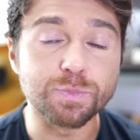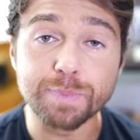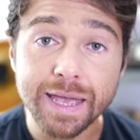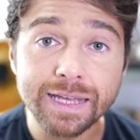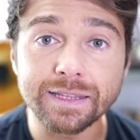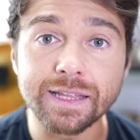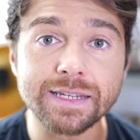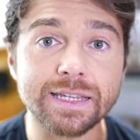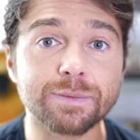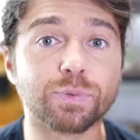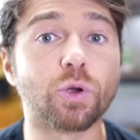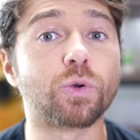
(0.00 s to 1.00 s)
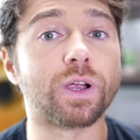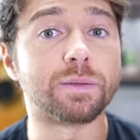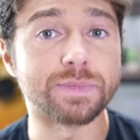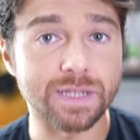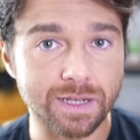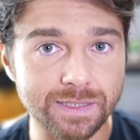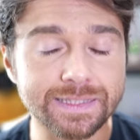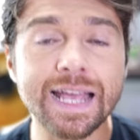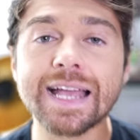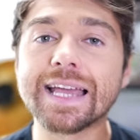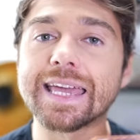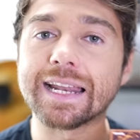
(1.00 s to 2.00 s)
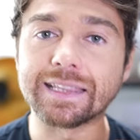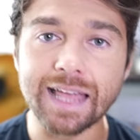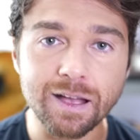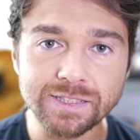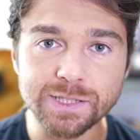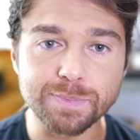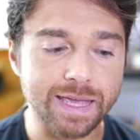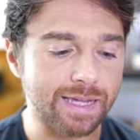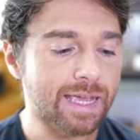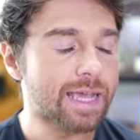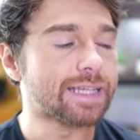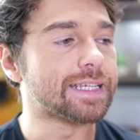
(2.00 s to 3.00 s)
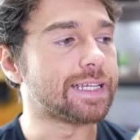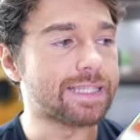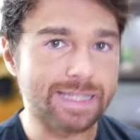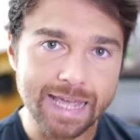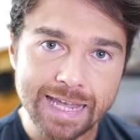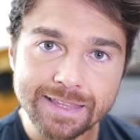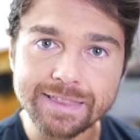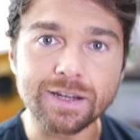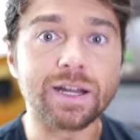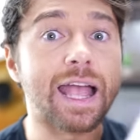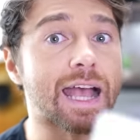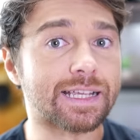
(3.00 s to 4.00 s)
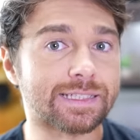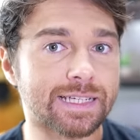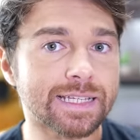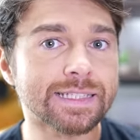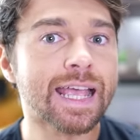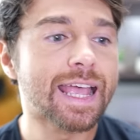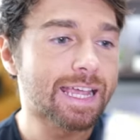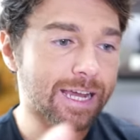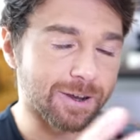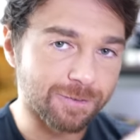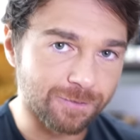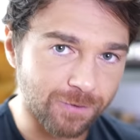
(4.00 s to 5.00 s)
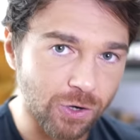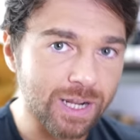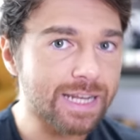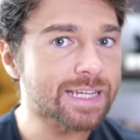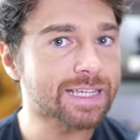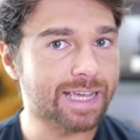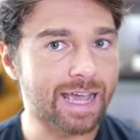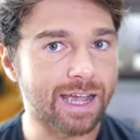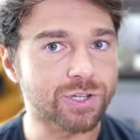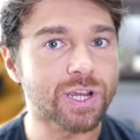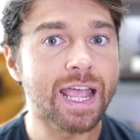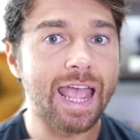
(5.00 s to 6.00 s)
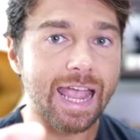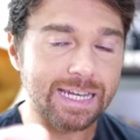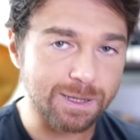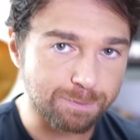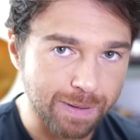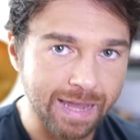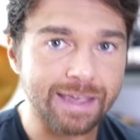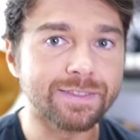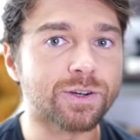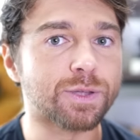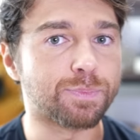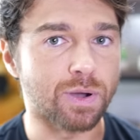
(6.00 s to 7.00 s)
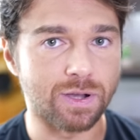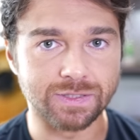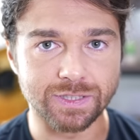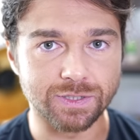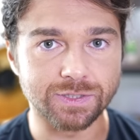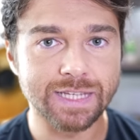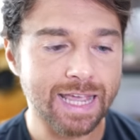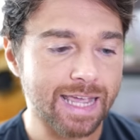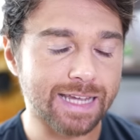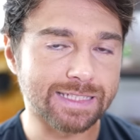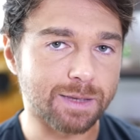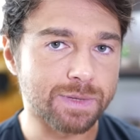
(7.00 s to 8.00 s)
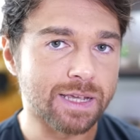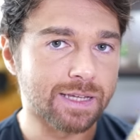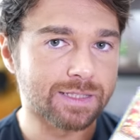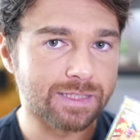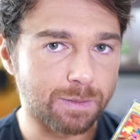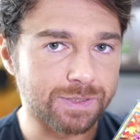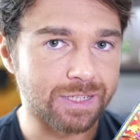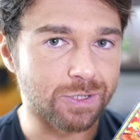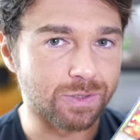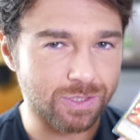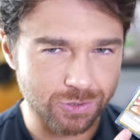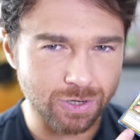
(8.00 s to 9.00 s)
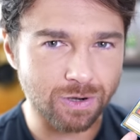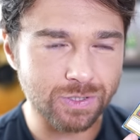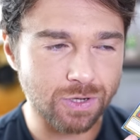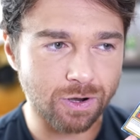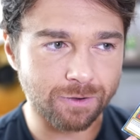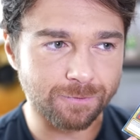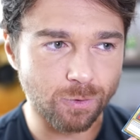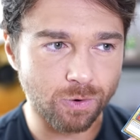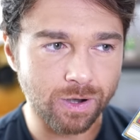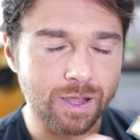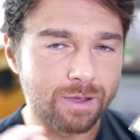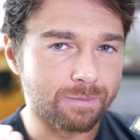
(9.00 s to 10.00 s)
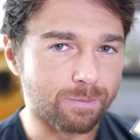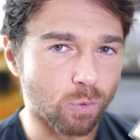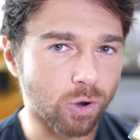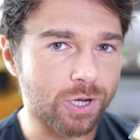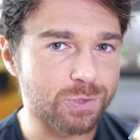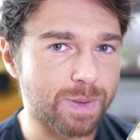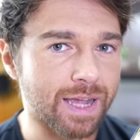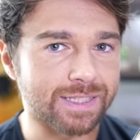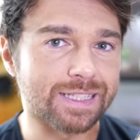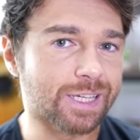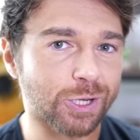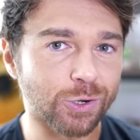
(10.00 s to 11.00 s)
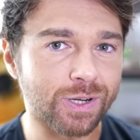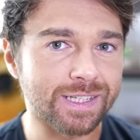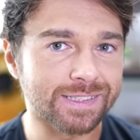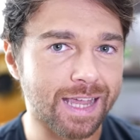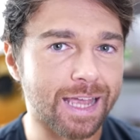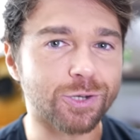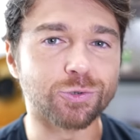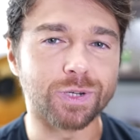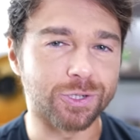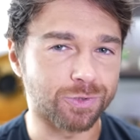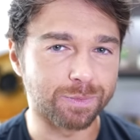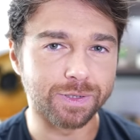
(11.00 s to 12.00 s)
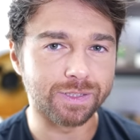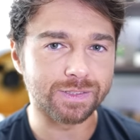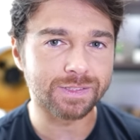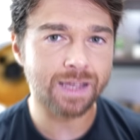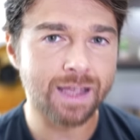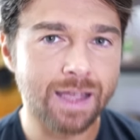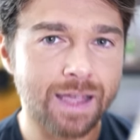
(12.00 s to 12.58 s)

bank lending program does. It allows the bank to take their assets, convert it into cash, and to pay their depositors, except substitute the Charizard for mortgage-backed securities and treasury bonds.